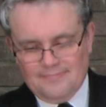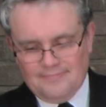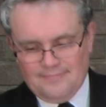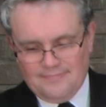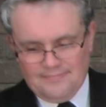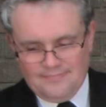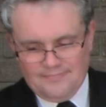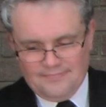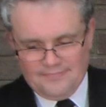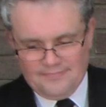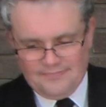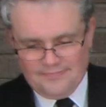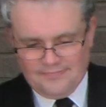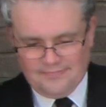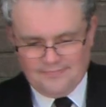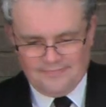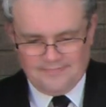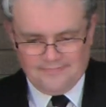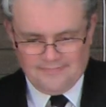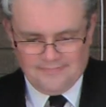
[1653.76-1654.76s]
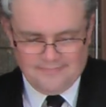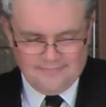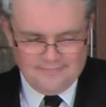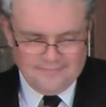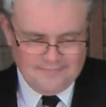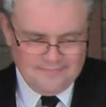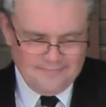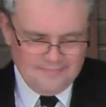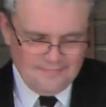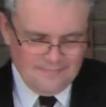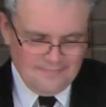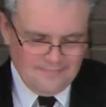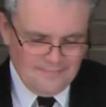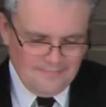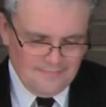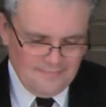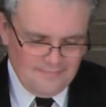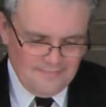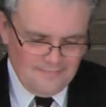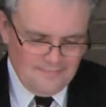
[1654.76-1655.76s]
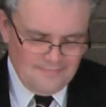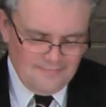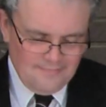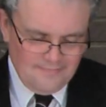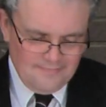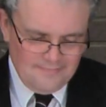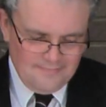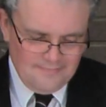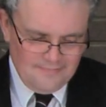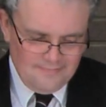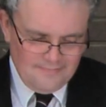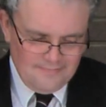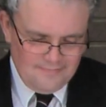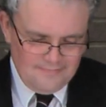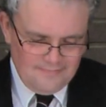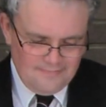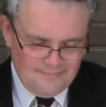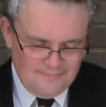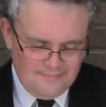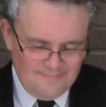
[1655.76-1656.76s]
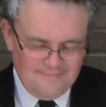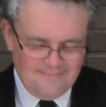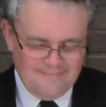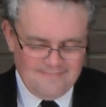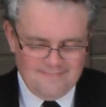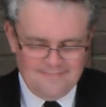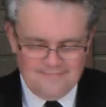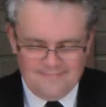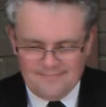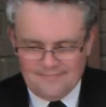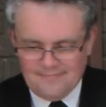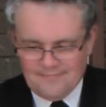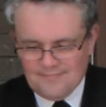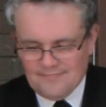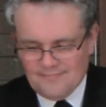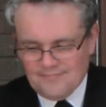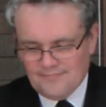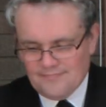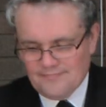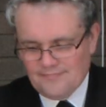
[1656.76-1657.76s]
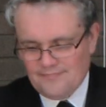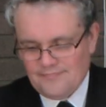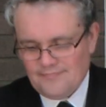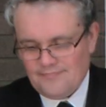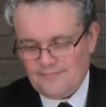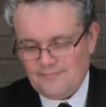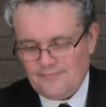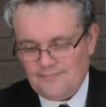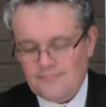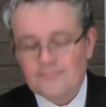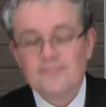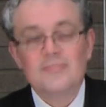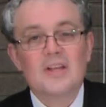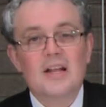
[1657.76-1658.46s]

No one is speaking in this clip.